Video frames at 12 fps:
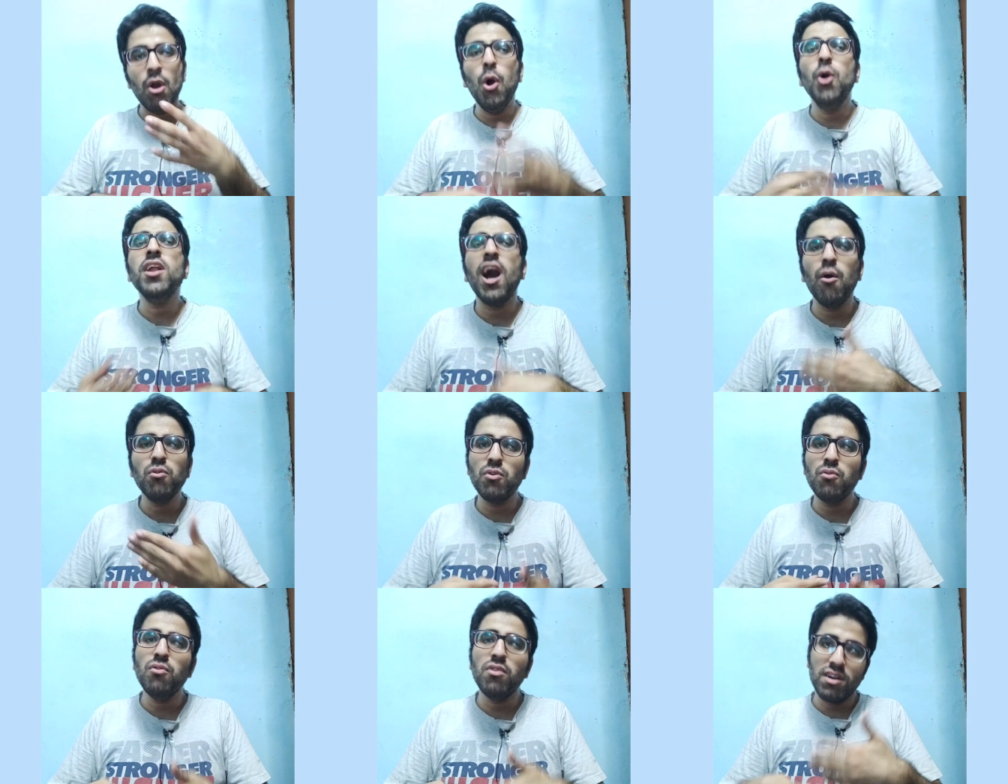on how
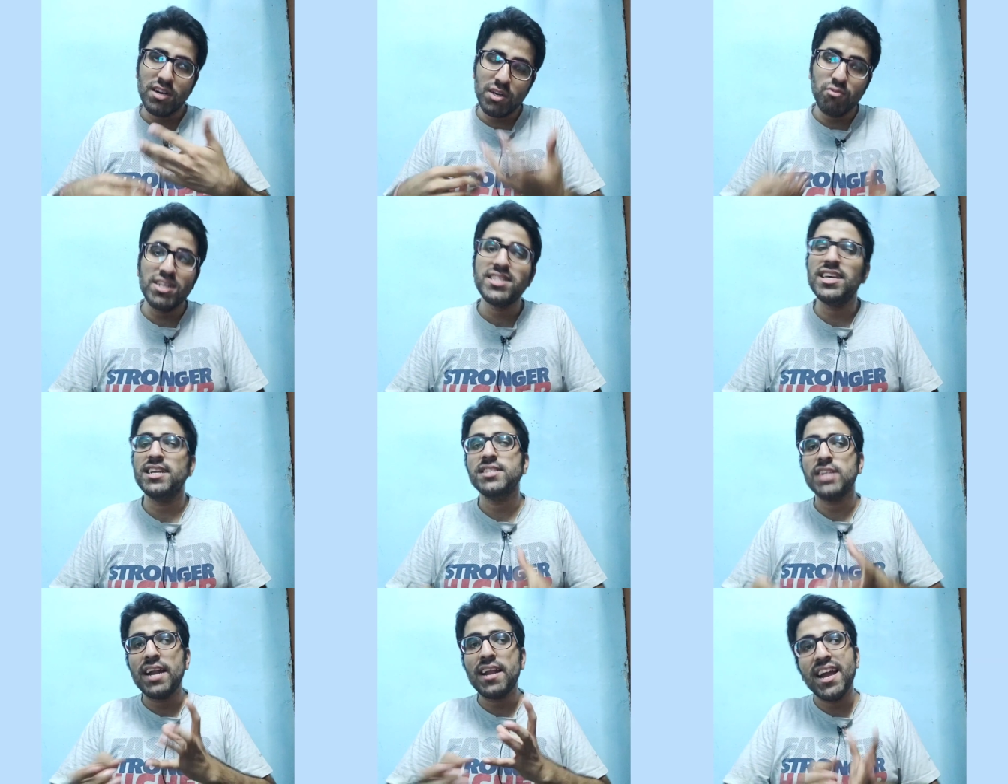to uh, do the
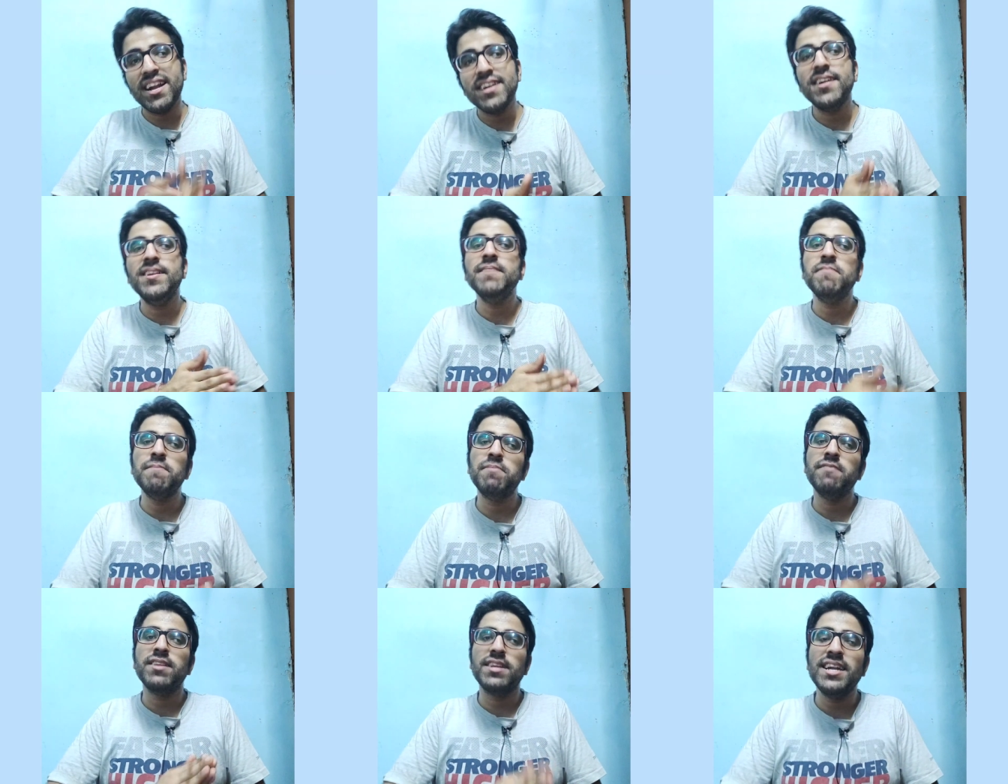things, and I I T Delhi
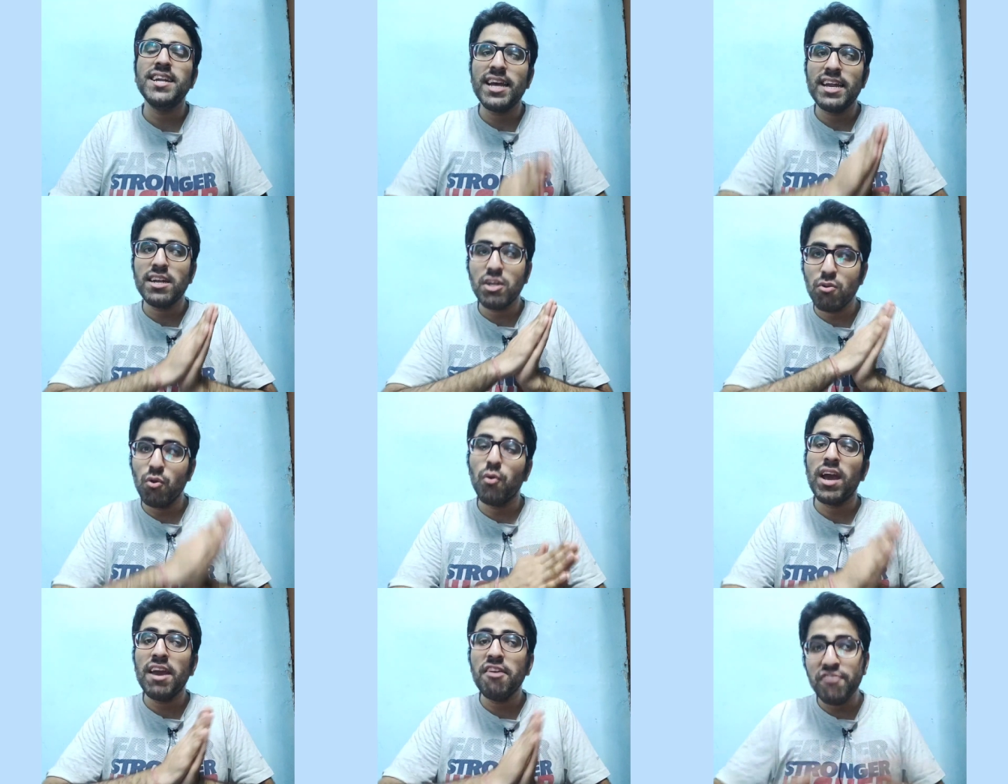people will get to know
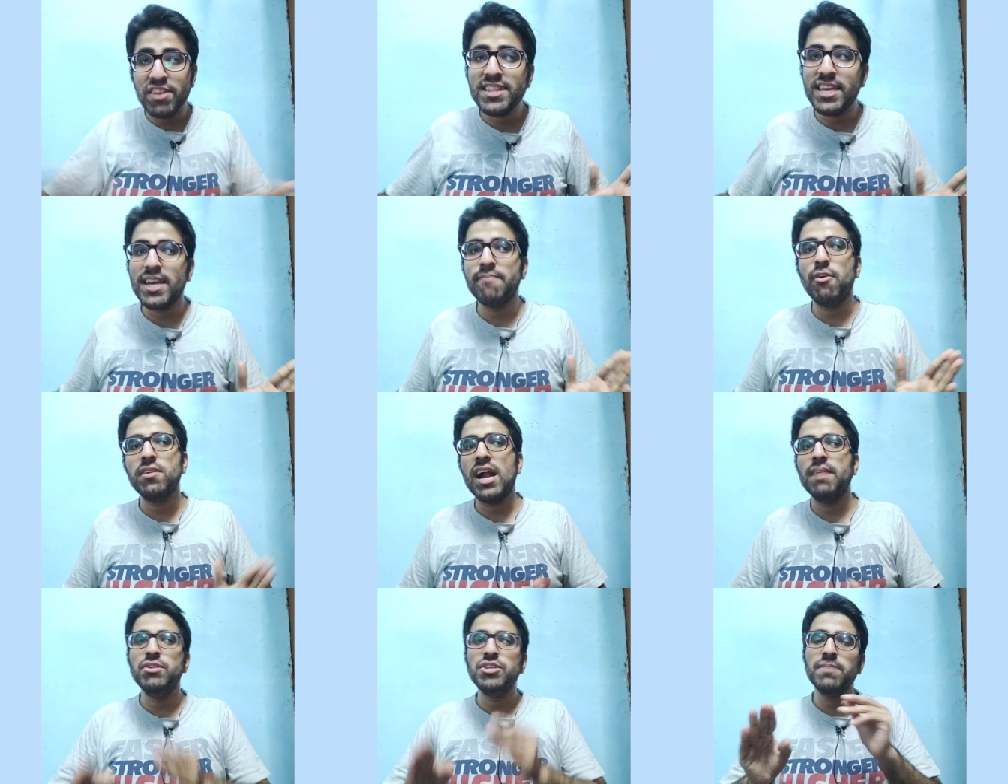everything about
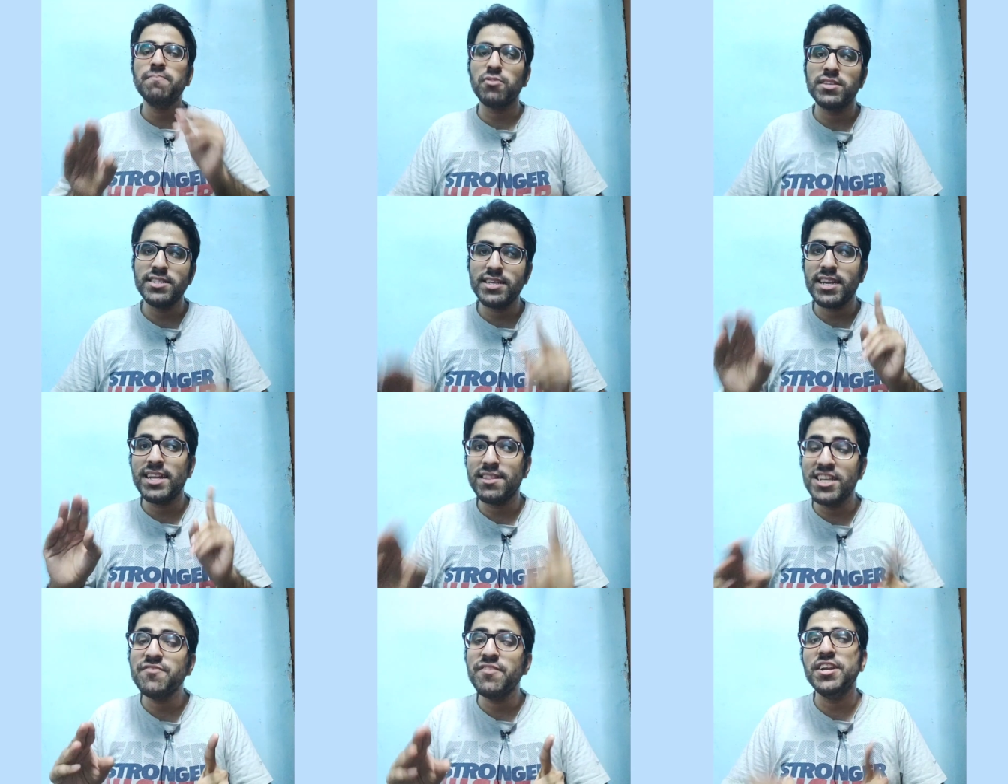admission procedure in
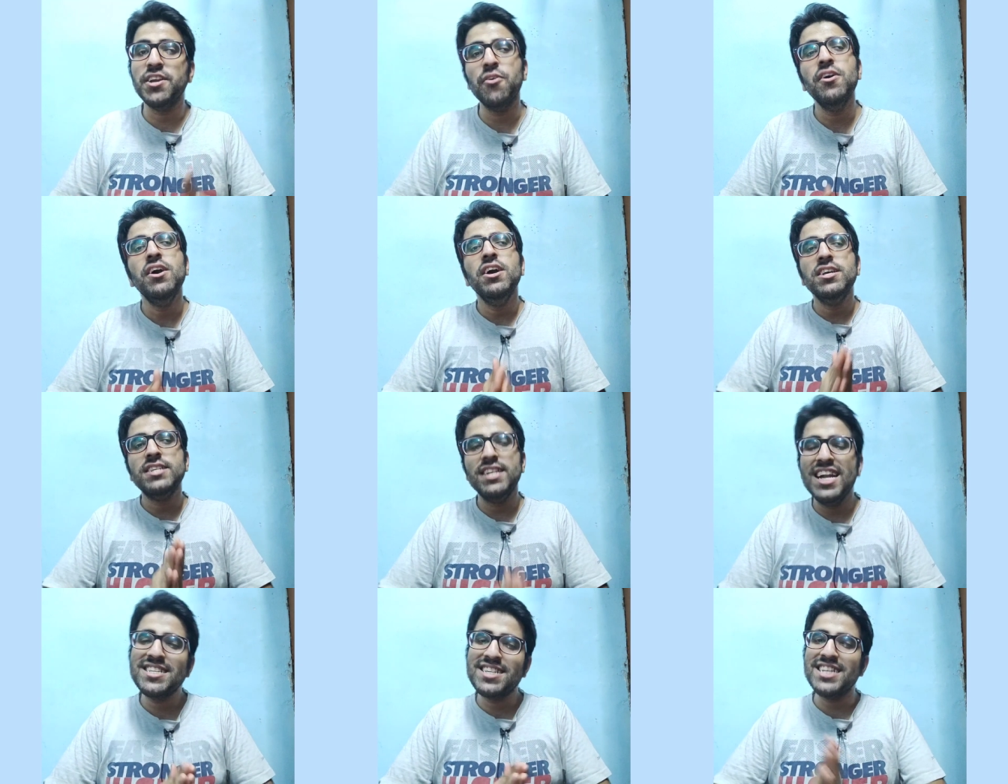this video. So
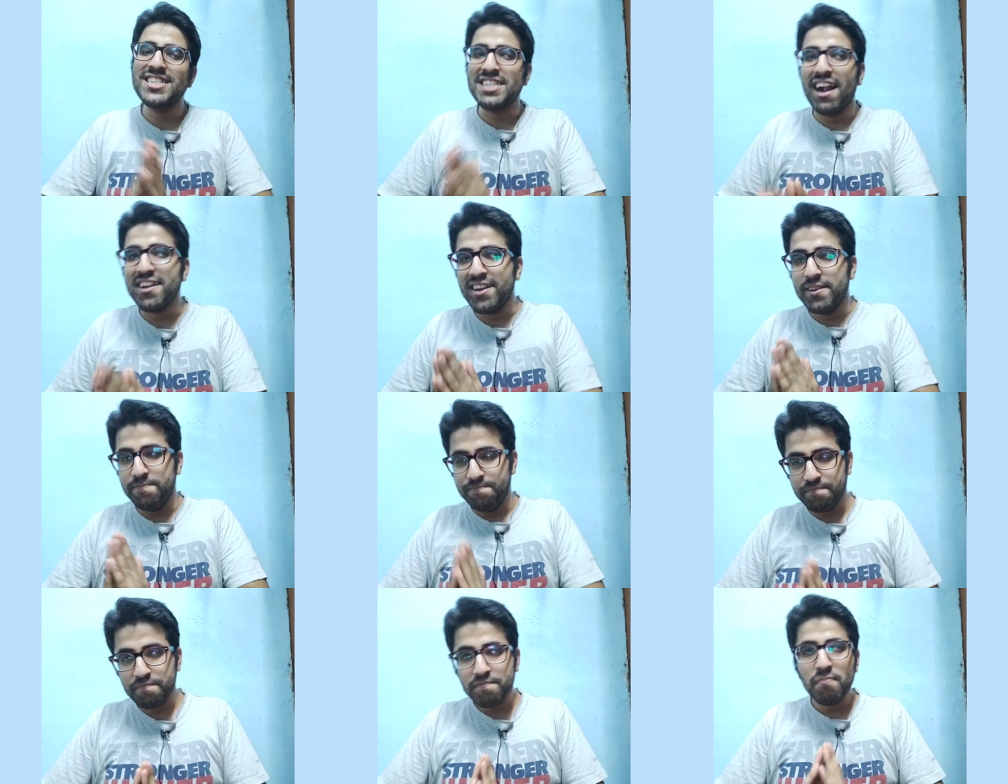let's get started.
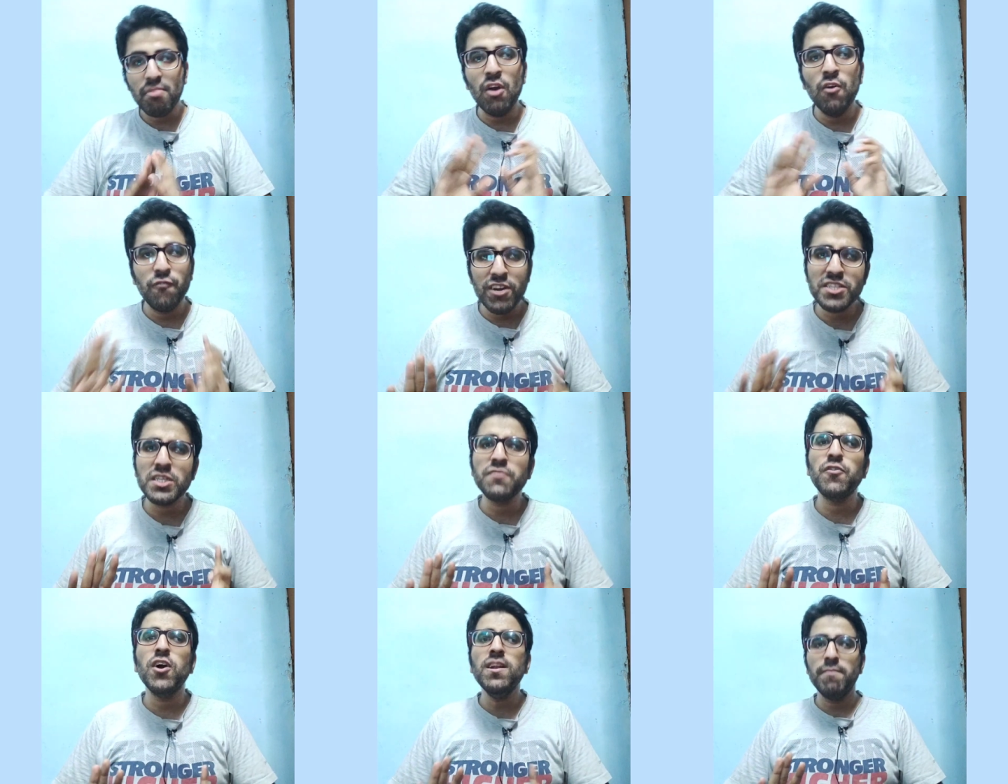First
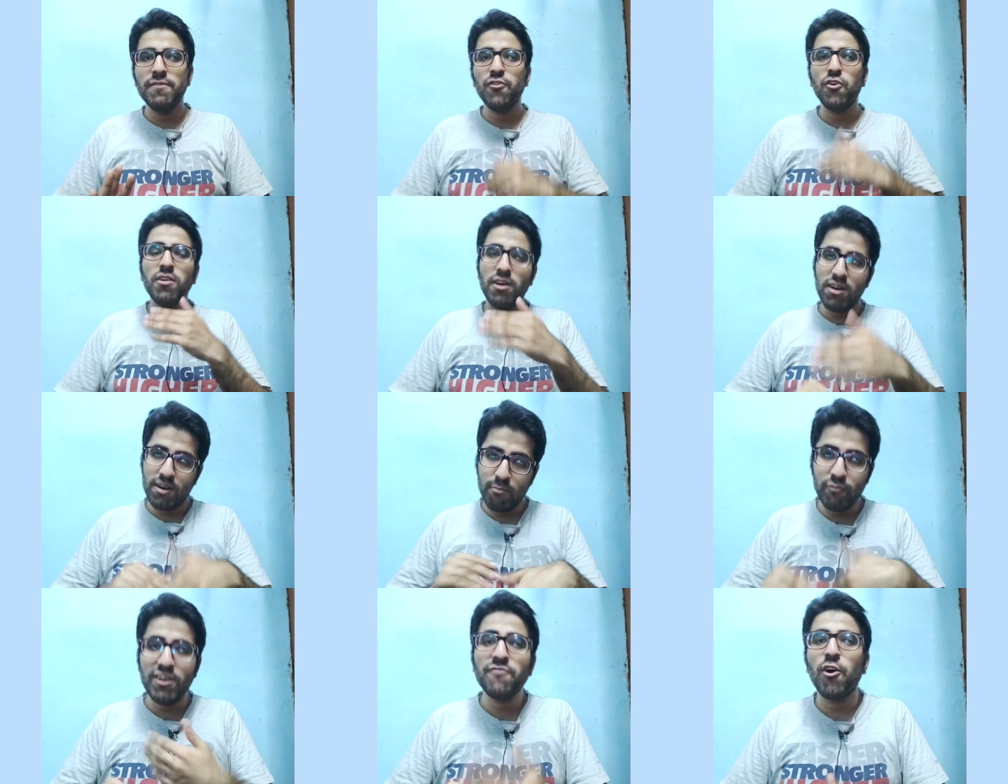of all, before uh,
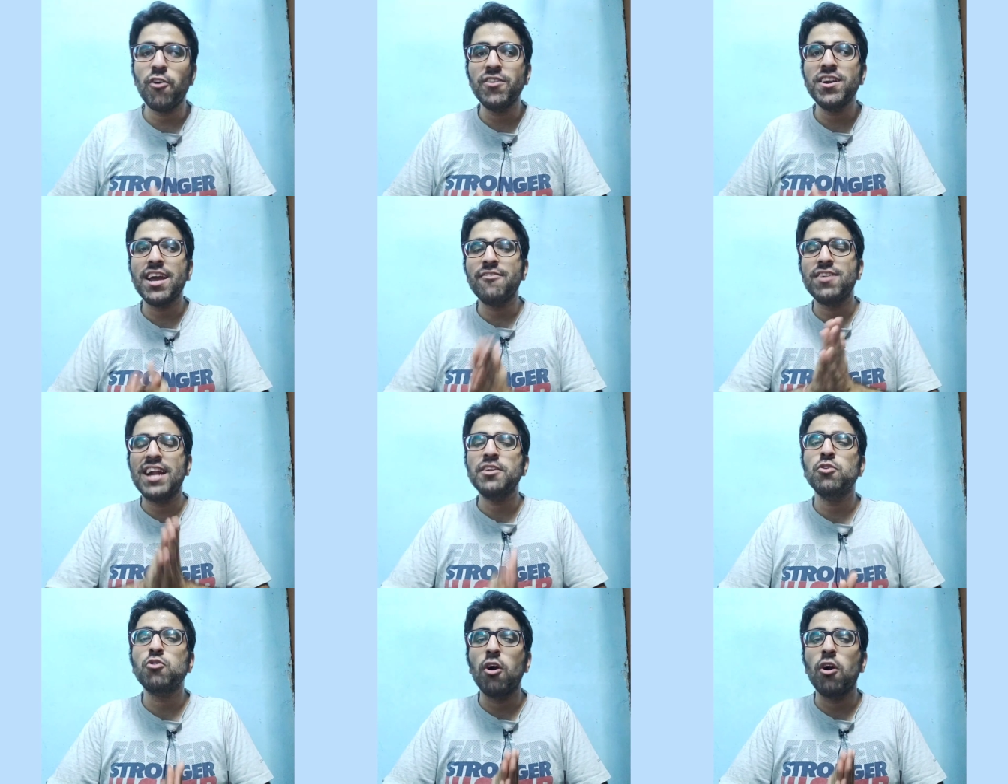moving forward, I would like to